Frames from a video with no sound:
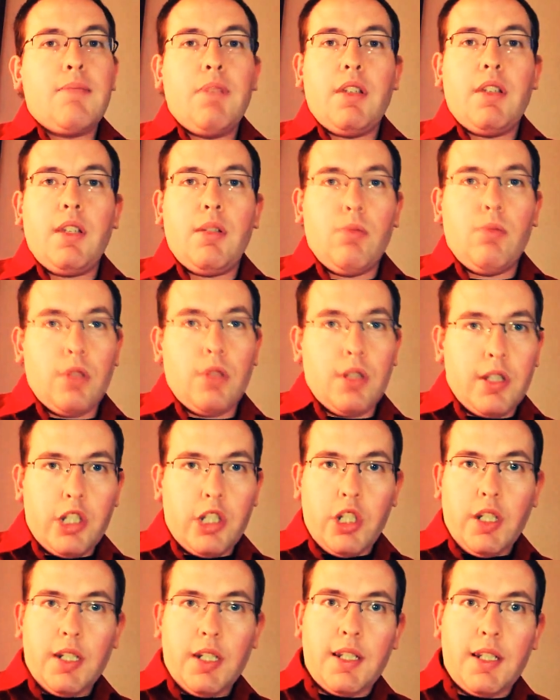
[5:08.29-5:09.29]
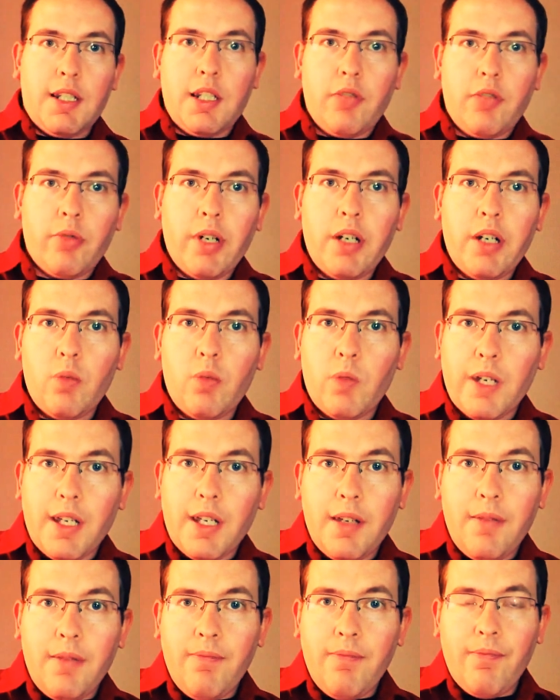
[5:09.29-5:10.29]
But then once she gets to the
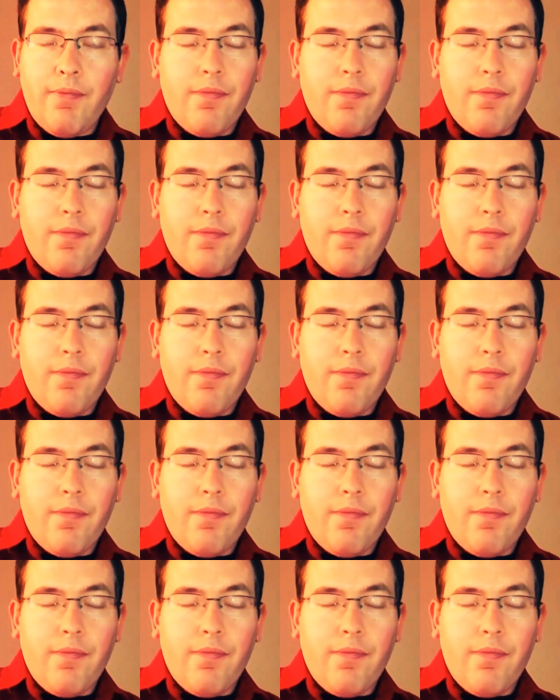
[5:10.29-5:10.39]
runway